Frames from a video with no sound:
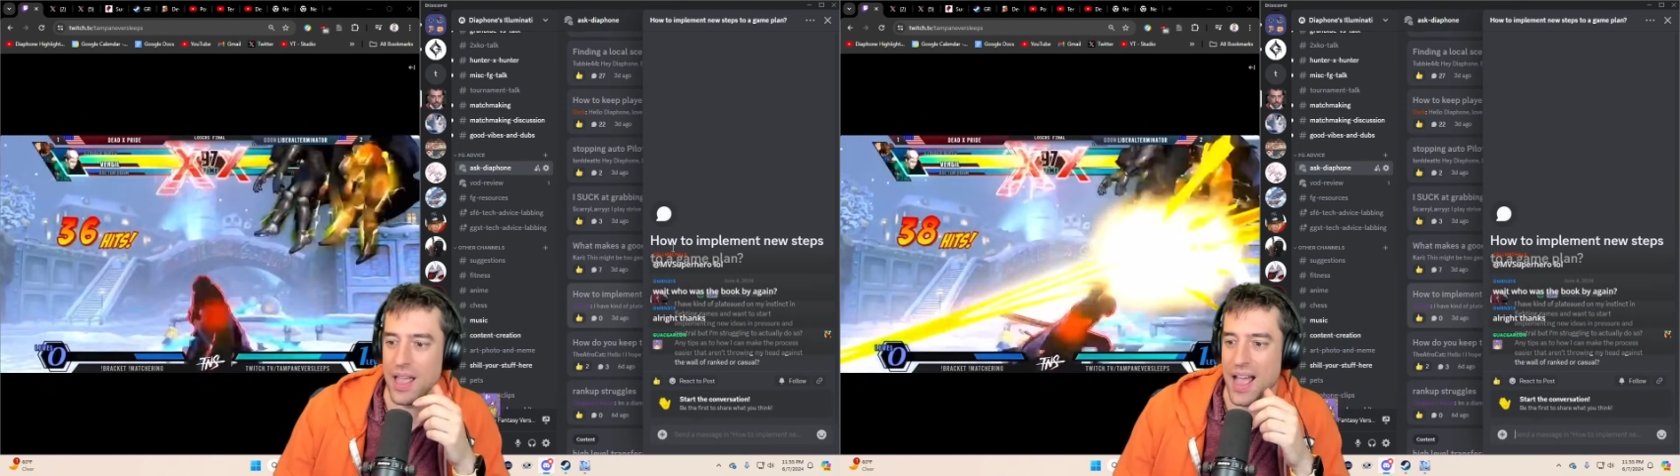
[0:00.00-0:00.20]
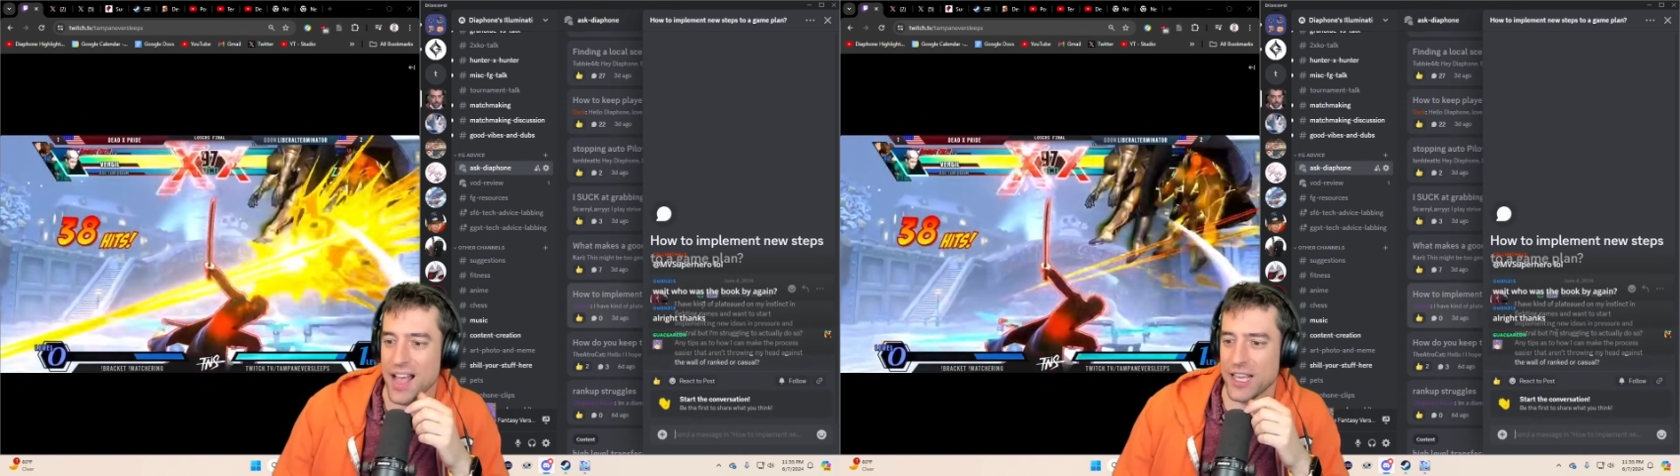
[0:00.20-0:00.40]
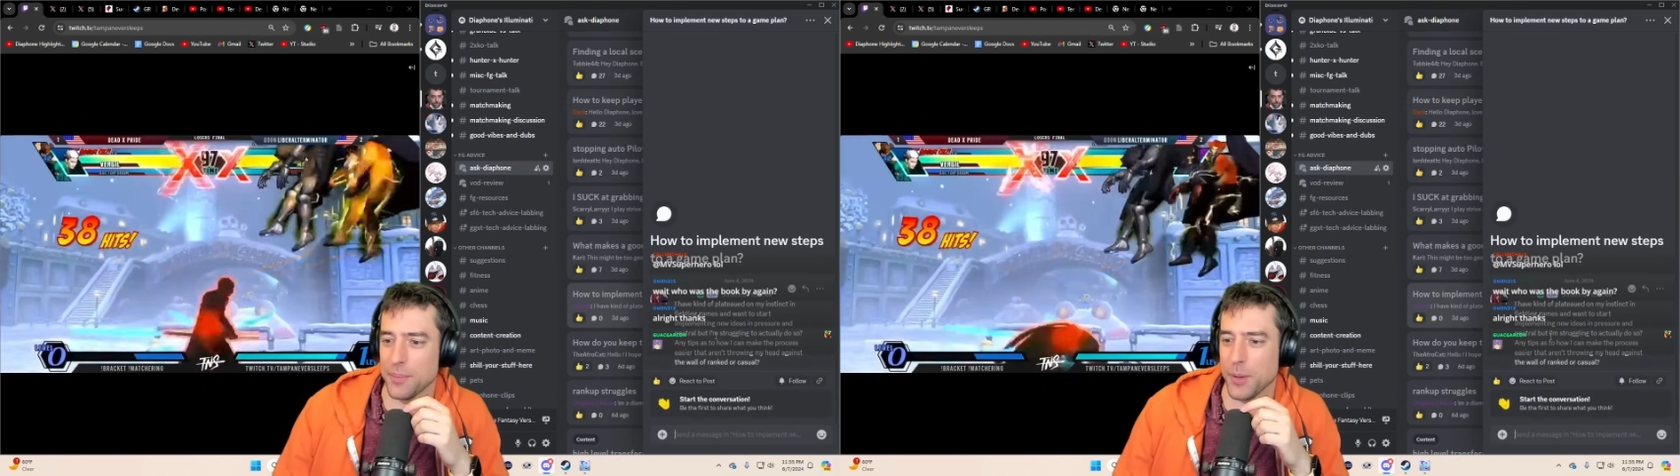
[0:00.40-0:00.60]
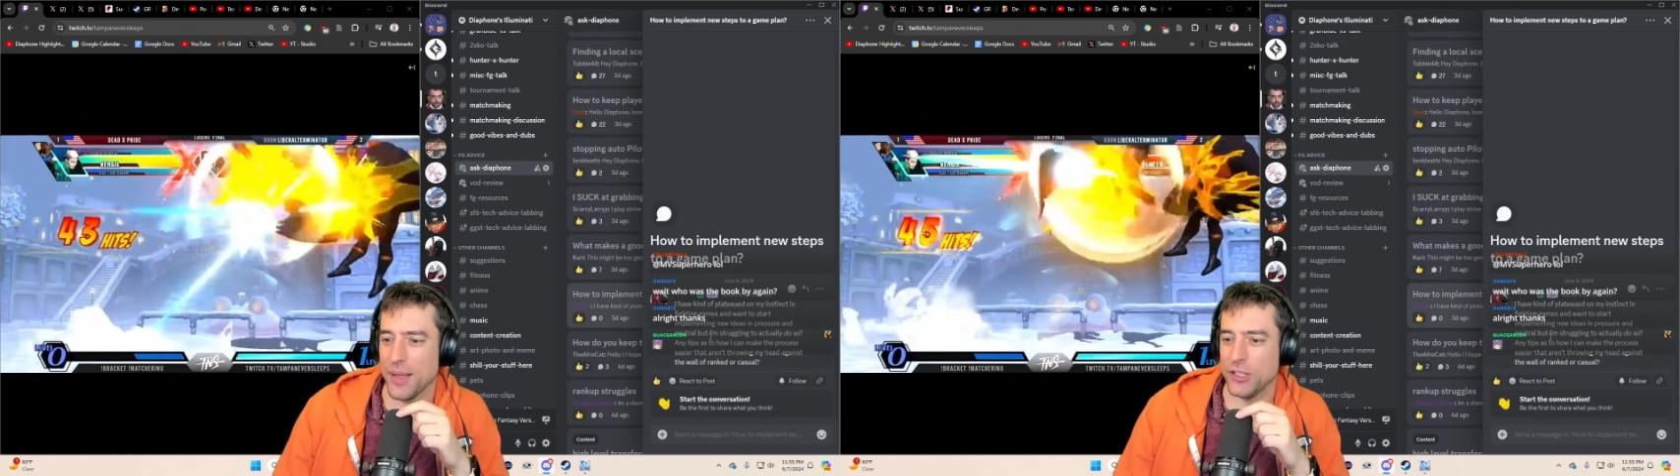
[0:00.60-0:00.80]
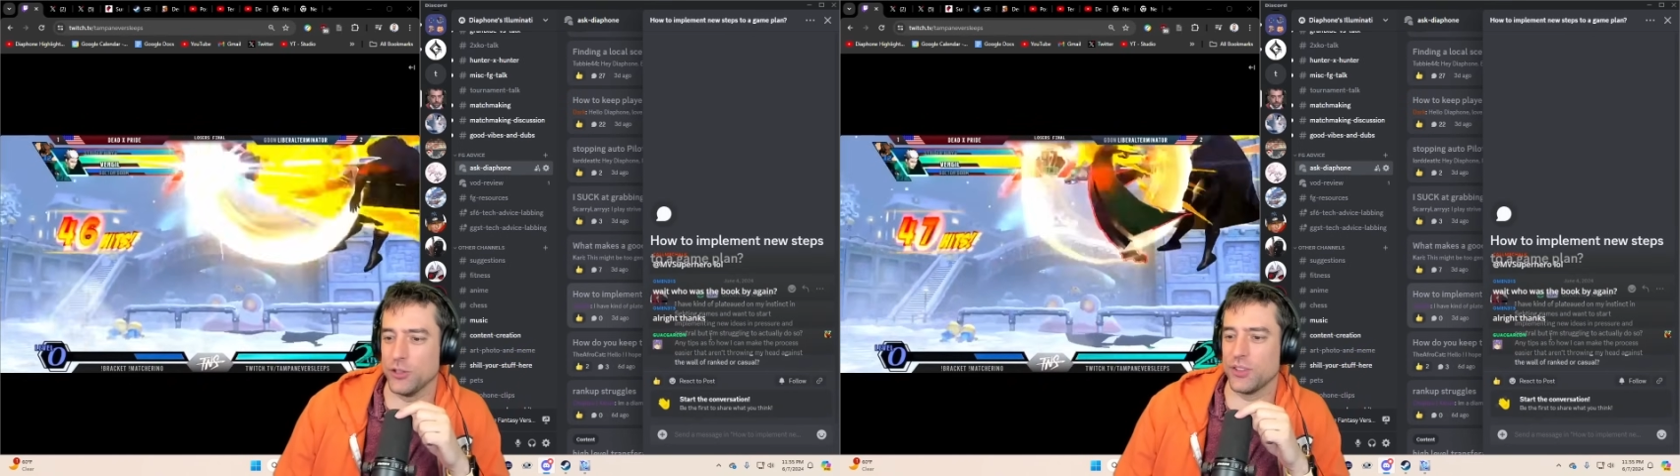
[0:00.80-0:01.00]
How to
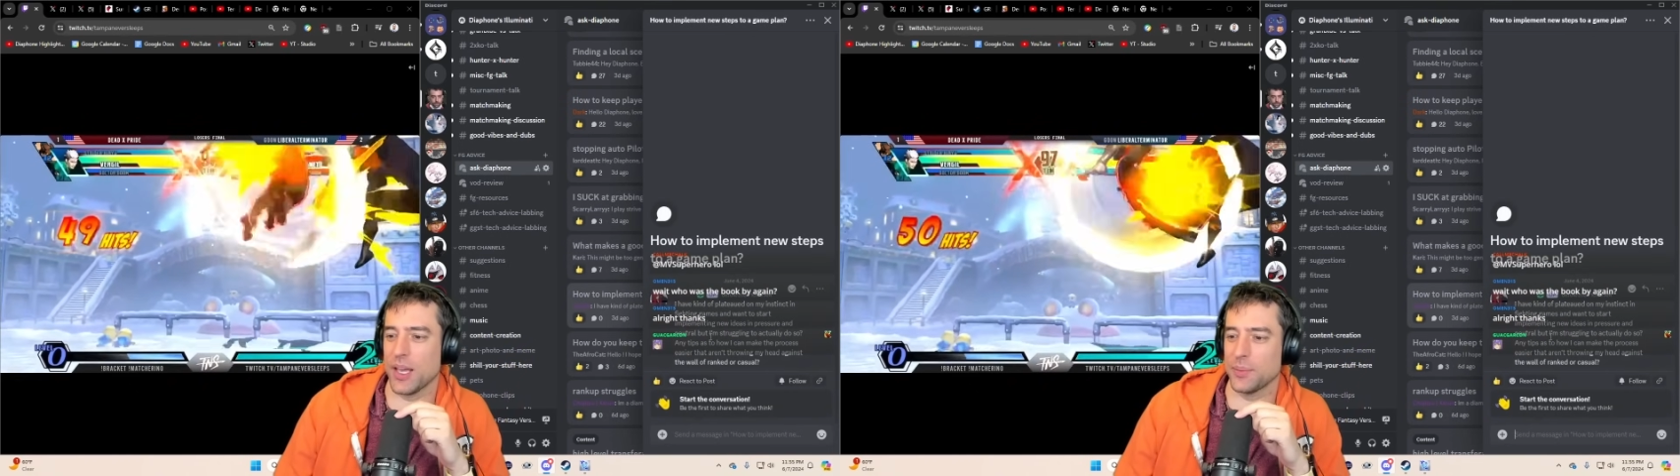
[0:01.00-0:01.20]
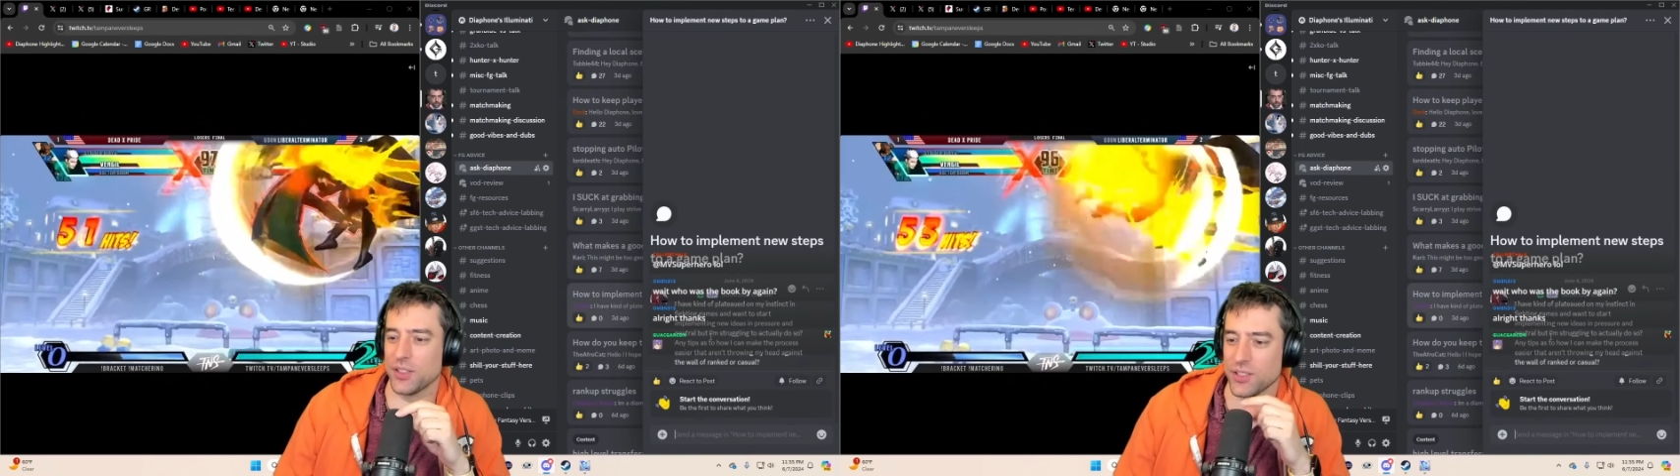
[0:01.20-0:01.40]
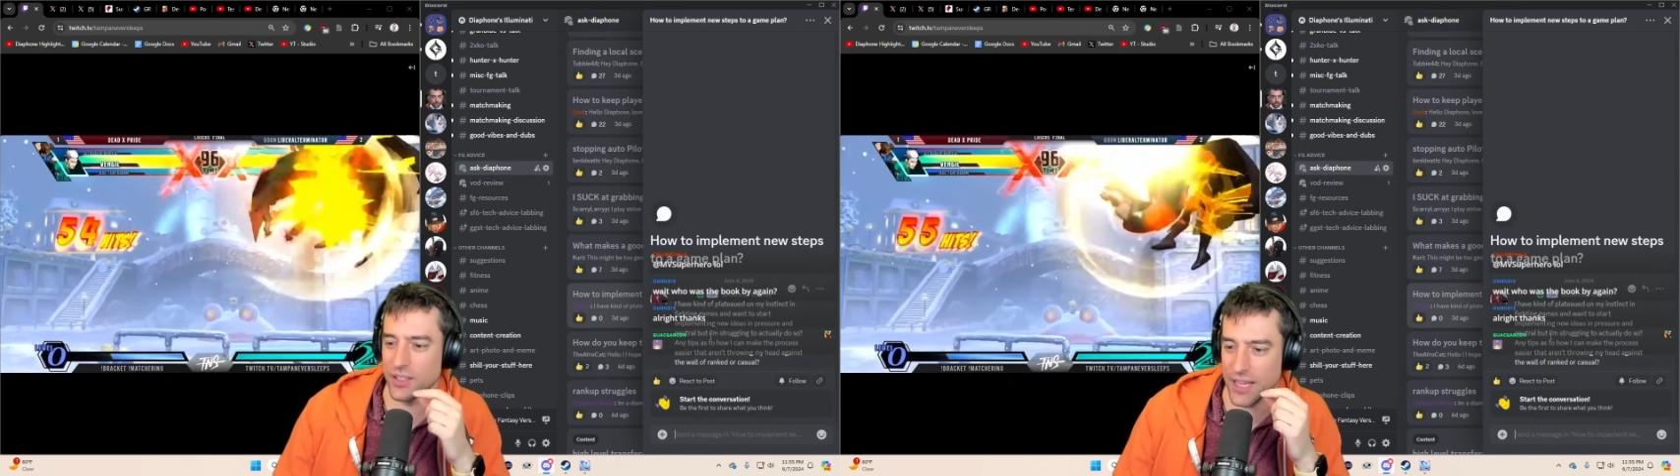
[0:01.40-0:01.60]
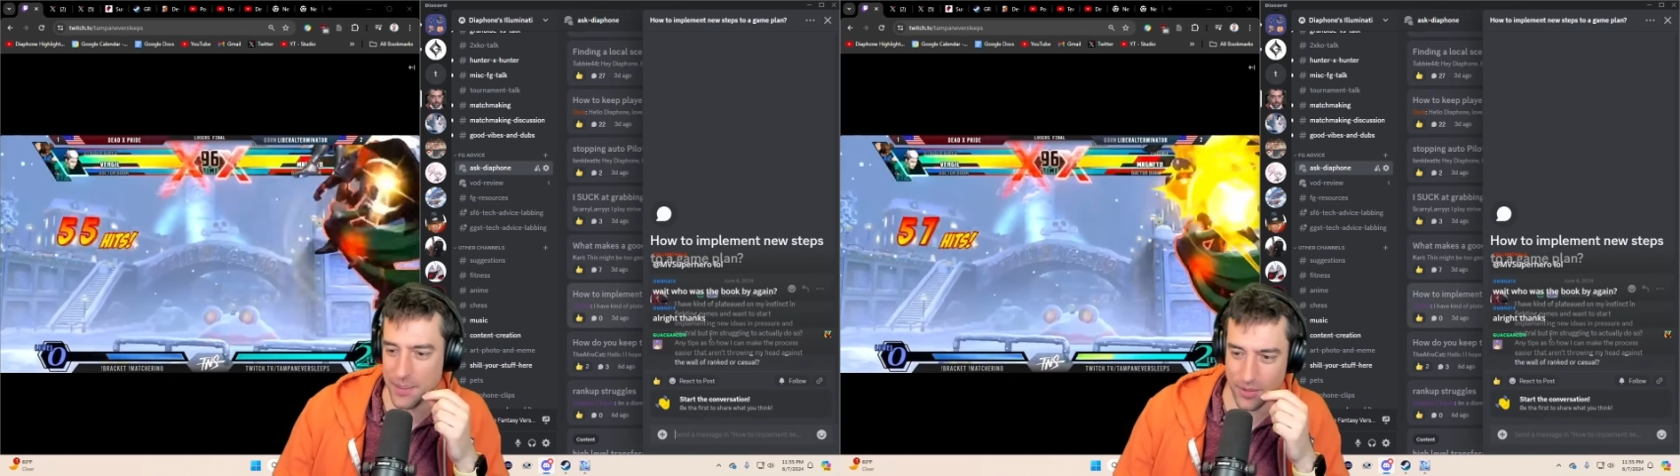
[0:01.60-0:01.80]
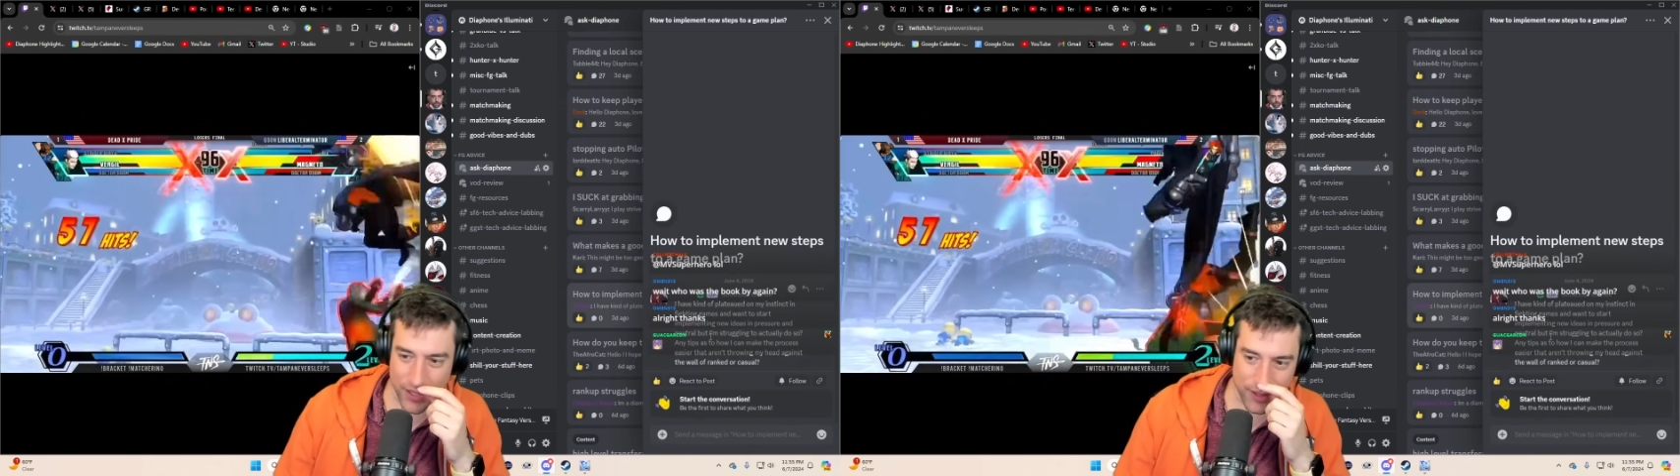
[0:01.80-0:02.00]
implement new steps into a
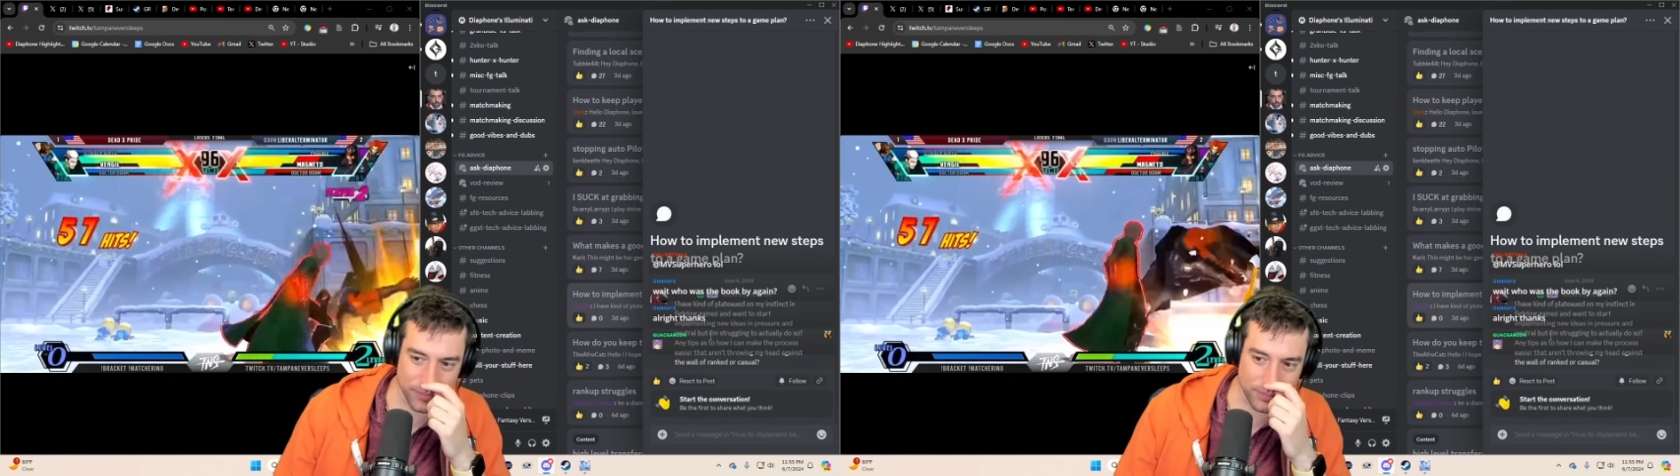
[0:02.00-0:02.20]
game plan.